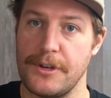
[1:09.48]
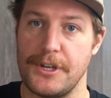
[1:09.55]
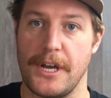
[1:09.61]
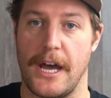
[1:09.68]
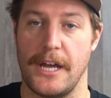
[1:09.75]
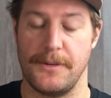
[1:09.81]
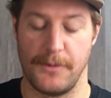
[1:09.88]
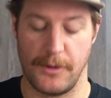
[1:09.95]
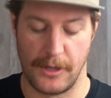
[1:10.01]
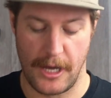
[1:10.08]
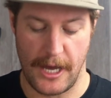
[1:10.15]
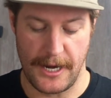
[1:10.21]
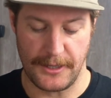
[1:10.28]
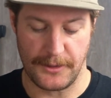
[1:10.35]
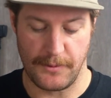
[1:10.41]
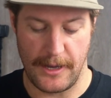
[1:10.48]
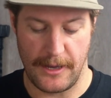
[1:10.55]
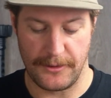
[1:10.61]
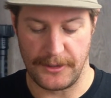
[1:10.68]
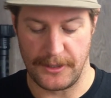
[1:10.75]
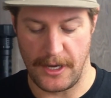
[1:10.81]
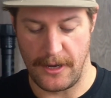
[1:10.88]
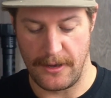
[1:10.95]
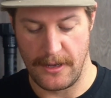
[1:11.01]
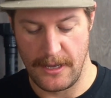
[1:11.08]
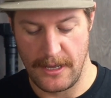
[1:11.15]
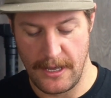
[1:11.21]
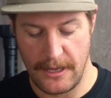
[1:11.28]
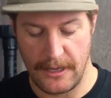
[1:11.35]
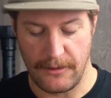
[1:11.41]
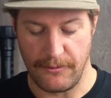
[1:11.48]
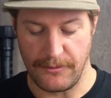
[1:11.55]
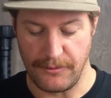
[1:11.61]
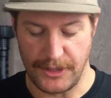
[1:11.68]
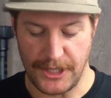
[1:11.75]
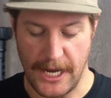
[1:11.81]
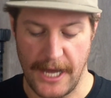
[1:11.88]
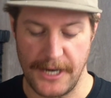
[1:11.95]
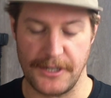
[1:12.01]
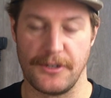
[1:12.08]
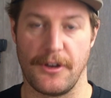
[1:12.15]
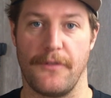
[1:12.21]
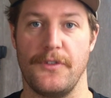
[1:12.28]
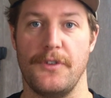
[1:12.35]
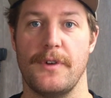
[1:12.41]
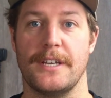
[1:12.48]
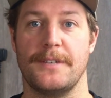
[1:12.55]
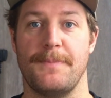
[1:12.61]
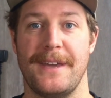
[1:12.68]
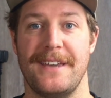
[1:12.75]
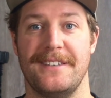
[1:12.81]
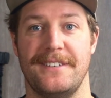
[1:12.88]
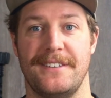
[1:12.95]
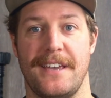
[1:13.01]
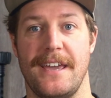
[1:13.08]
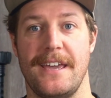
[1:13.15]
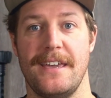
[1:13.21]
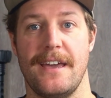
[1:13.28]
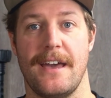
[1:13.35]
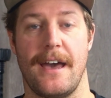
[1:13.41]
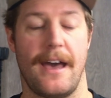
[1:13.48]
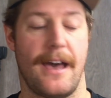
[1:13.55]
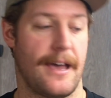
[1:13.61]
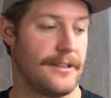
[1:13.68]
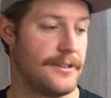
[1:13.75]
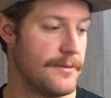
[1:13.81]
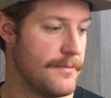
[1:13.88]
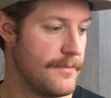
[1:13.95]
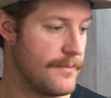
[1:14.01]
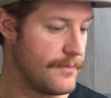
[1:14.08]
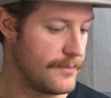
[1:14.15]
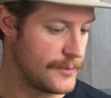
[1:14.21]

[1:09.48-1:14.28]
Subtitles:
rechargeable light as well, so it recharges off USB-C to